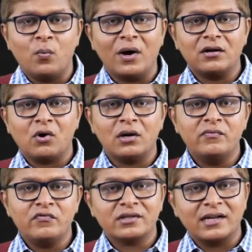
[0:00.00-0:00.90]
One
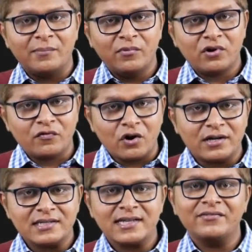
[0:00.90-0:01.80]
column for the number of
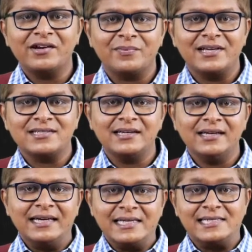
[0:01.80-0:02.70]
orders that we are
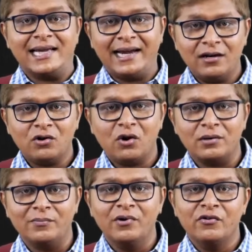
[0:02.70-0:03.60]
placing, second
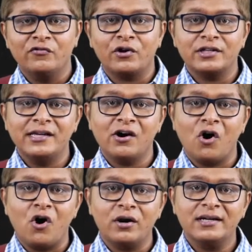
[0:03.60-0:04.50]
column for the
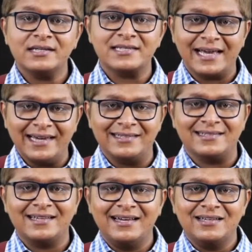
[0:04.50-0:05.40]
order
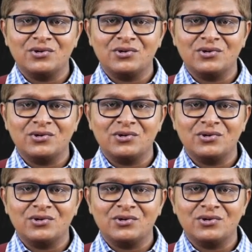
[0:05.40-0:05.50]
size.